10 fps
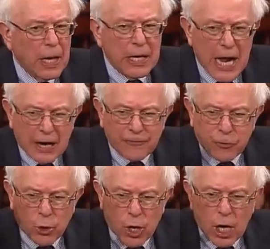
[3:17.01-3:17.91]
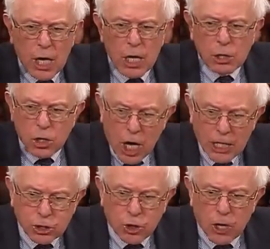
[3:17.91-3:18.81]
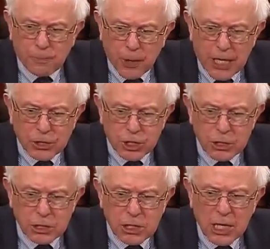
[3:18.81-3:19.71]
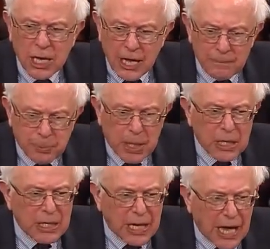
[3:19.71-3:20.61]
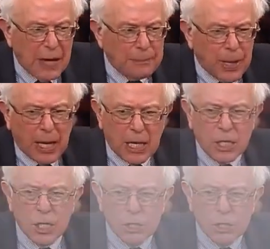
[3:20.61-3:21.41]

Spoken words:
and not for large corporations and big campaign